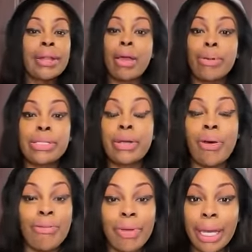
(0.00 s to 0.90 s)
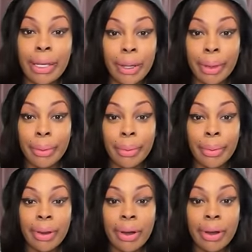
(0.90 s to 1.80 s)
There was no video.
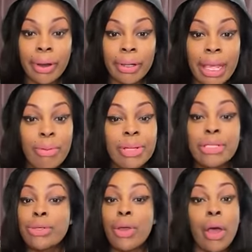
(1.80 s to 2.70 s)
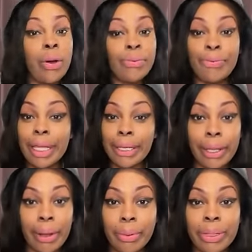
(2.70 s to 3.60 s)
There was no
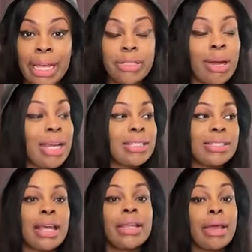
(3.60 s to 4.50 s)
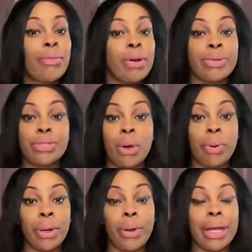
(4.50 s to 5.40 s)
video. They tried to say that what was
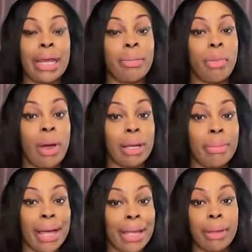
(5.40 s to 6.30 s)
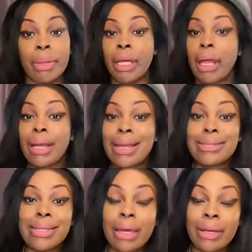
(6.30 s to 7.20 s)
going on at the mall in Miami, they
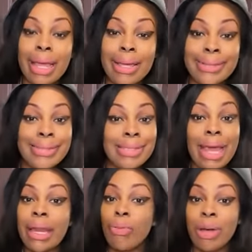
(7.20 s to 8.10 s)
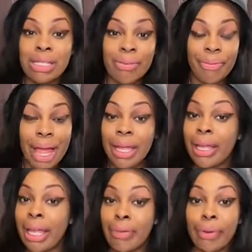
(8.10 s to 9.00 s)
said it, they said it was a fight,
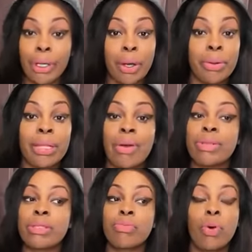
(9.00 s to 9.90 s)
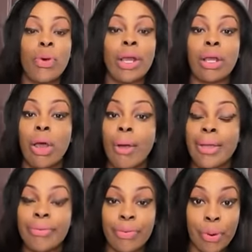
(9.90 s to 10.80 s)
even though that was more law
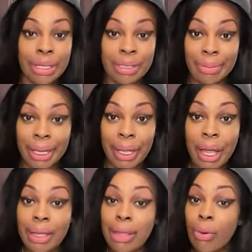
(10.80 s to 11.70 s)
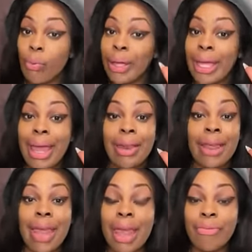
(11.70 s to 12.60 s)
enforcement than we
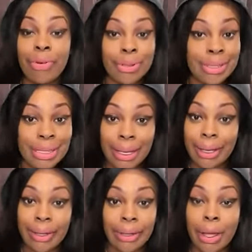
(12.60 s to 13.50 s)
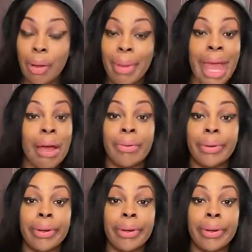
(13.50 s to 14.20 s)
have ever seen come out.